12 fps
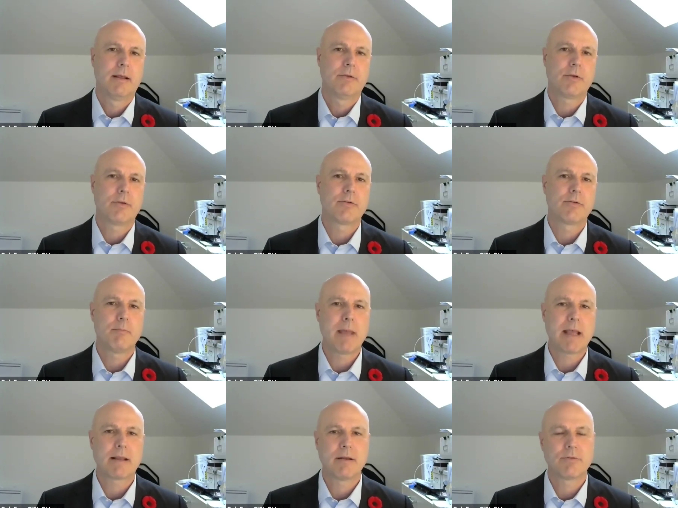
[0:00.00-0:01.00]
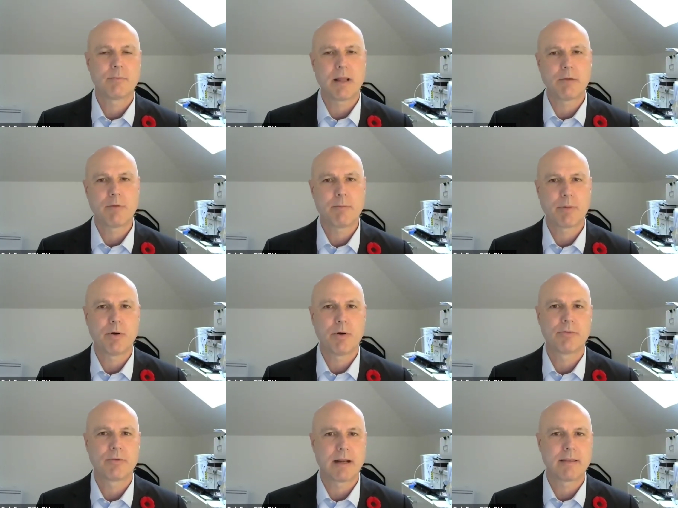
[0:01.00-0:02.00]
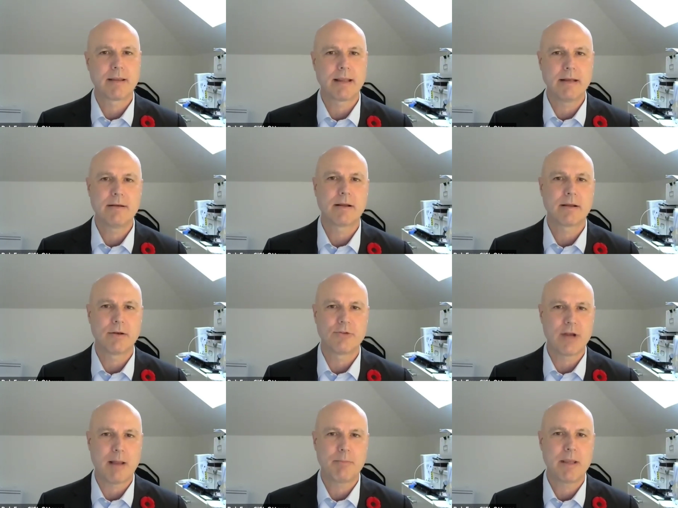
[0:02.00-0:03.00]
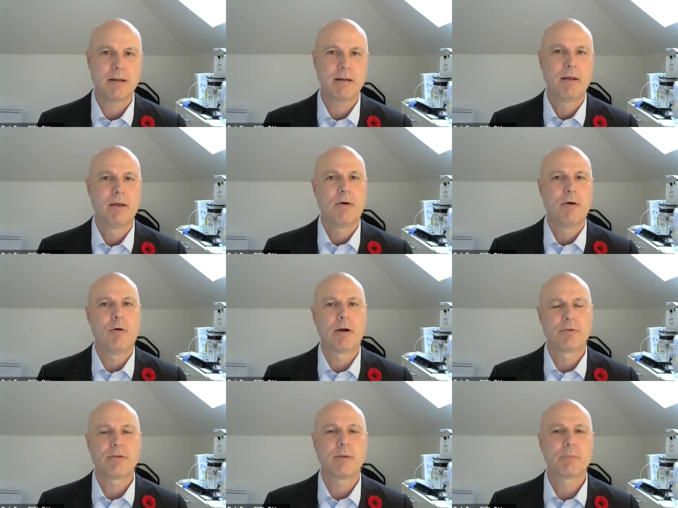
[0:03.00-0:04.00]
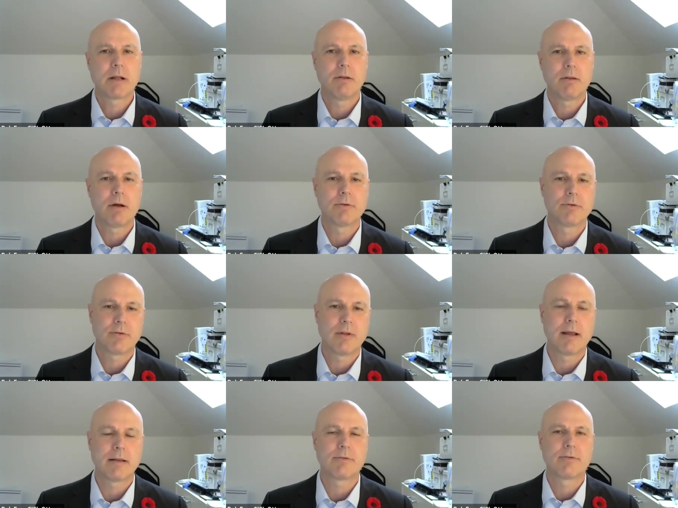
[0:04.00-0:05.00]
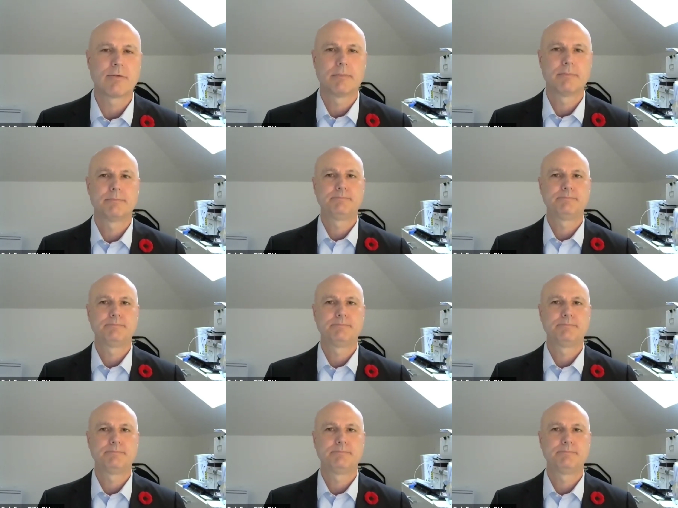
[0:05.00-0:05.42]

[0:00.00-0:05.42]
So there's a mechanism that we propose that I think India could champion, or something along those lines.